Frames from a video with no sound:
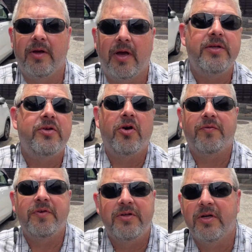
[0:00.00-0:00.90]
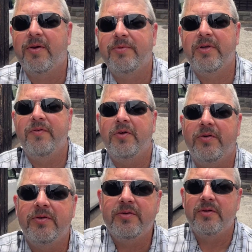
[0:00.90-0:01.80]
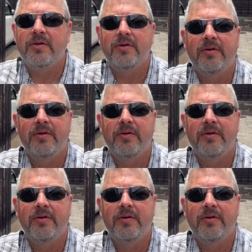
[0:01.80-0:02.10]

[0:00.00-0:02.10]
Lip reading: iced coffee shops I've noticed.